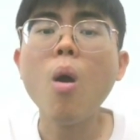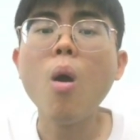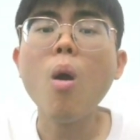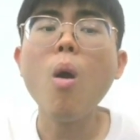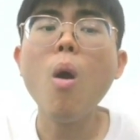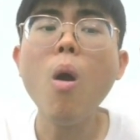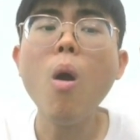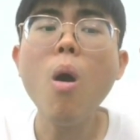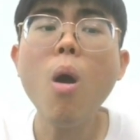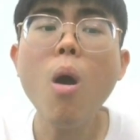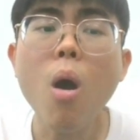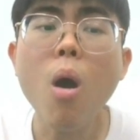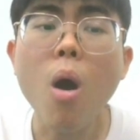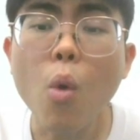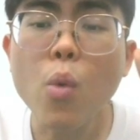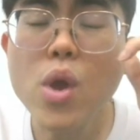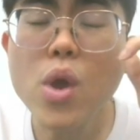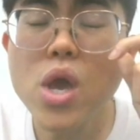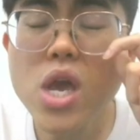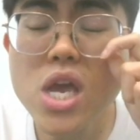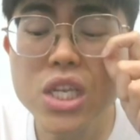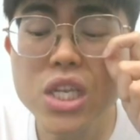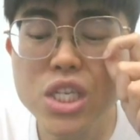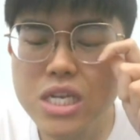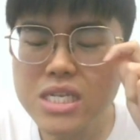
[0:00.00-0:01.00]
Oh,
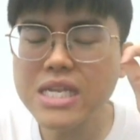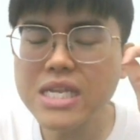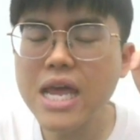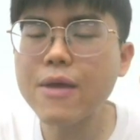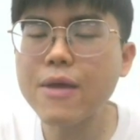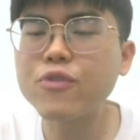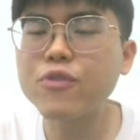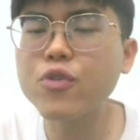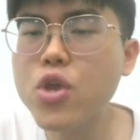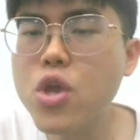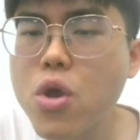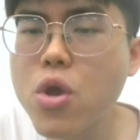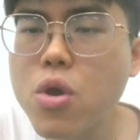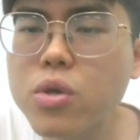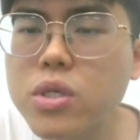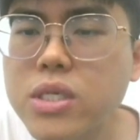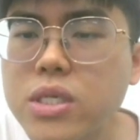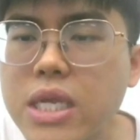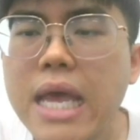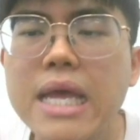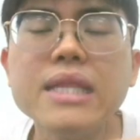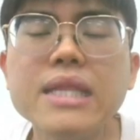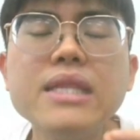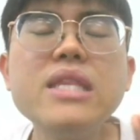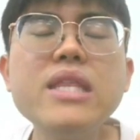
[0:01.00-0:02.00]
we just have to use
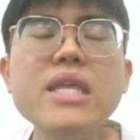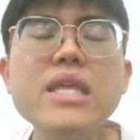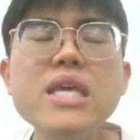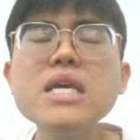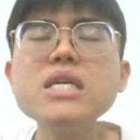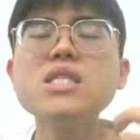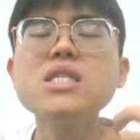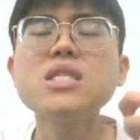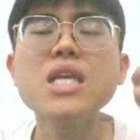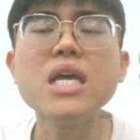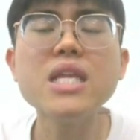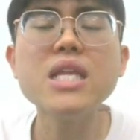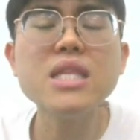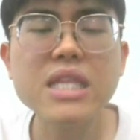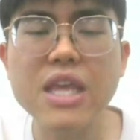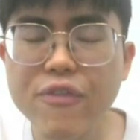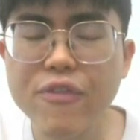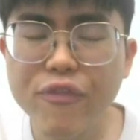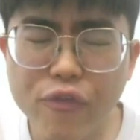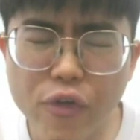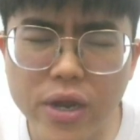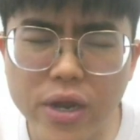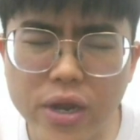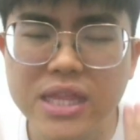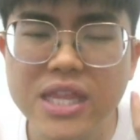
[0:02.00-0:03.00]
distance
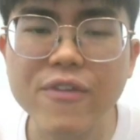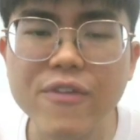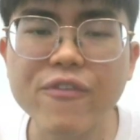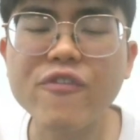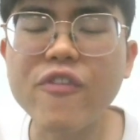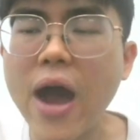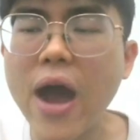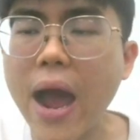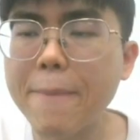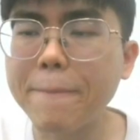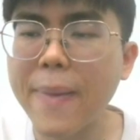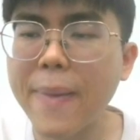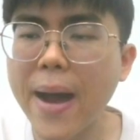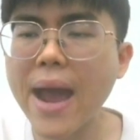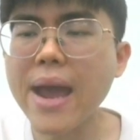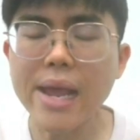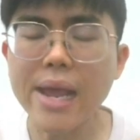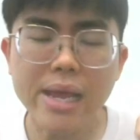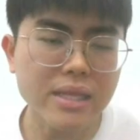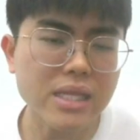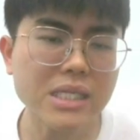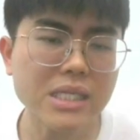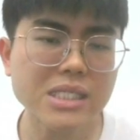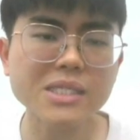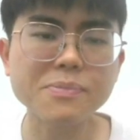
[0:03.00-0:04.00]
different divided
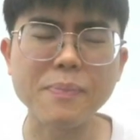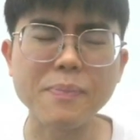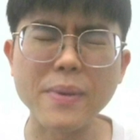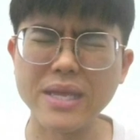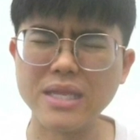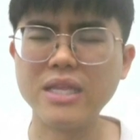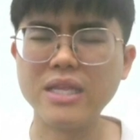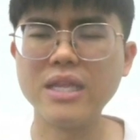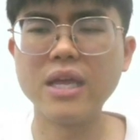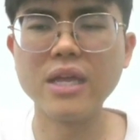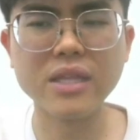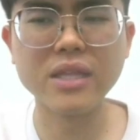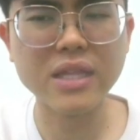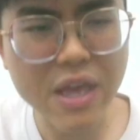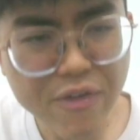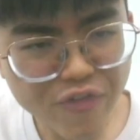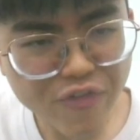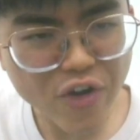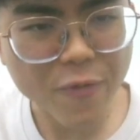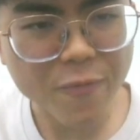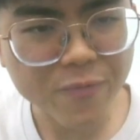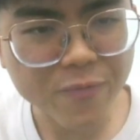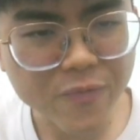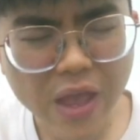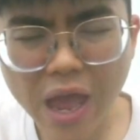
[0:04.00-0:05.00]
by the speed
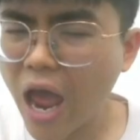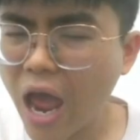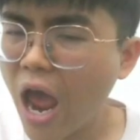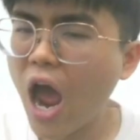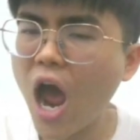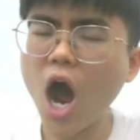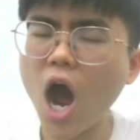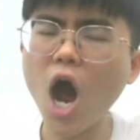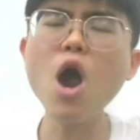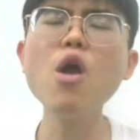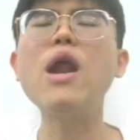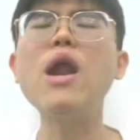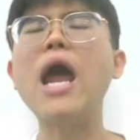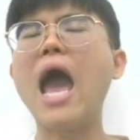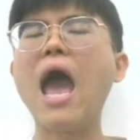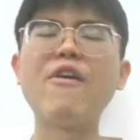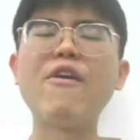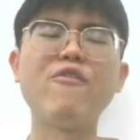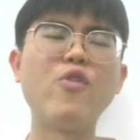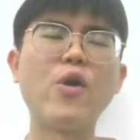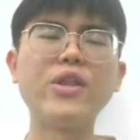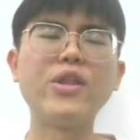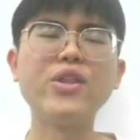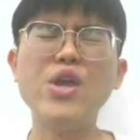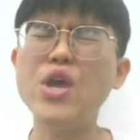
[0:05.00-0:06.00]
different. Alright
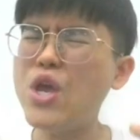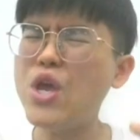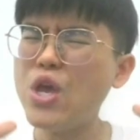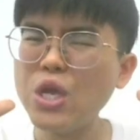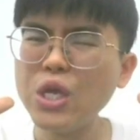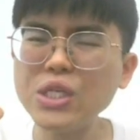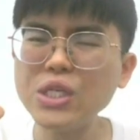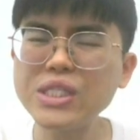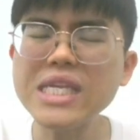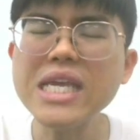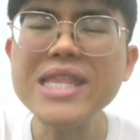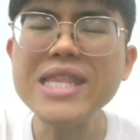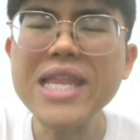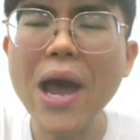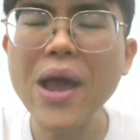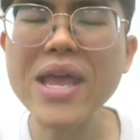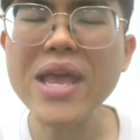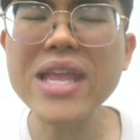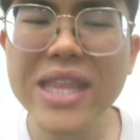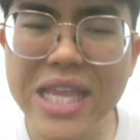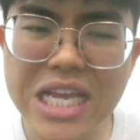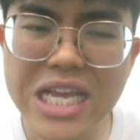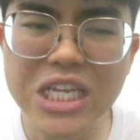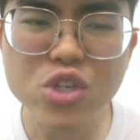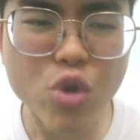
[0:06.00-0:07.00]
everyone, you see now
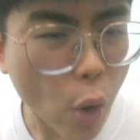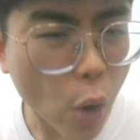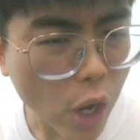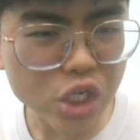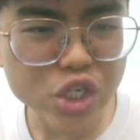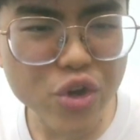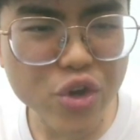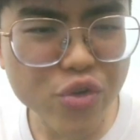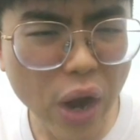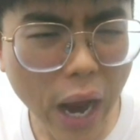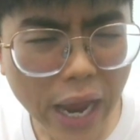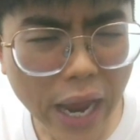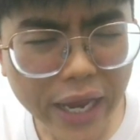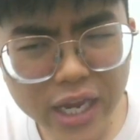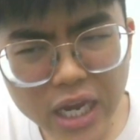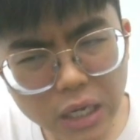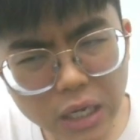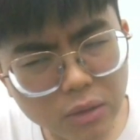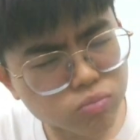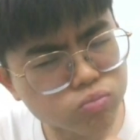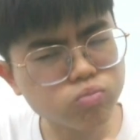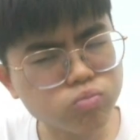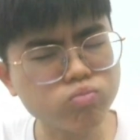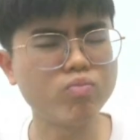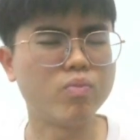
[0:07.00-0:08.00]
in this question right
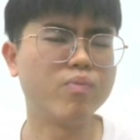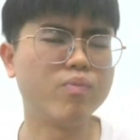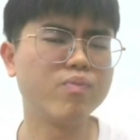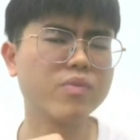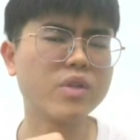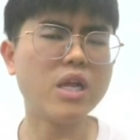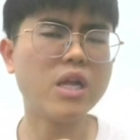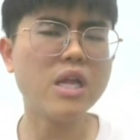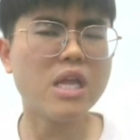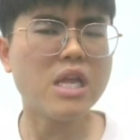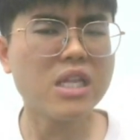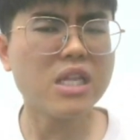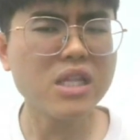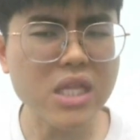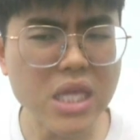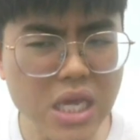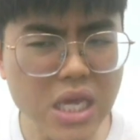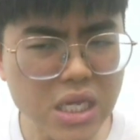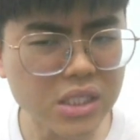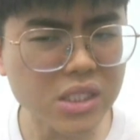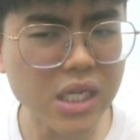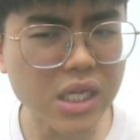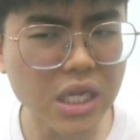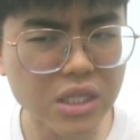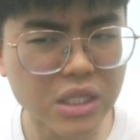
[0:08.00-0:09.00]
here,
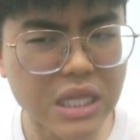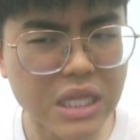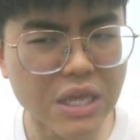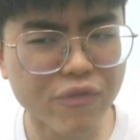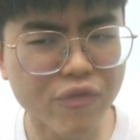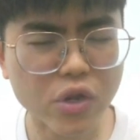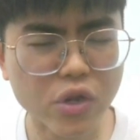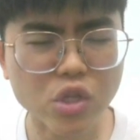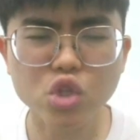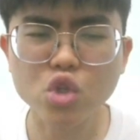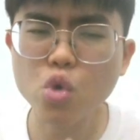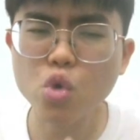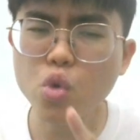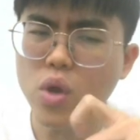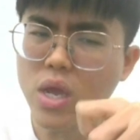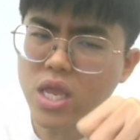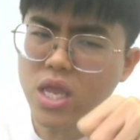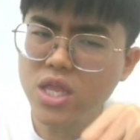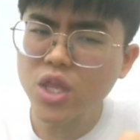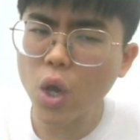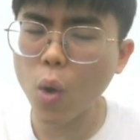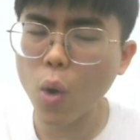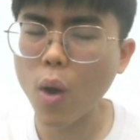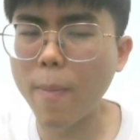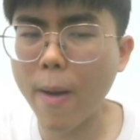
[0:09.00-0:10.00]
distance different, do we
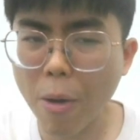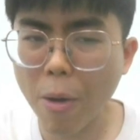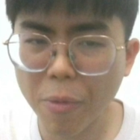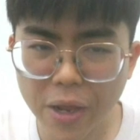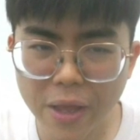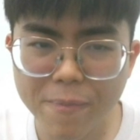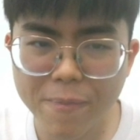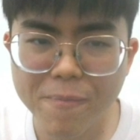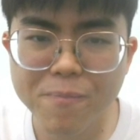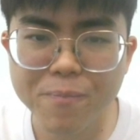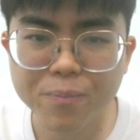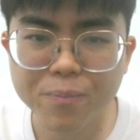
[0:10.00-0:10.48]
know about it?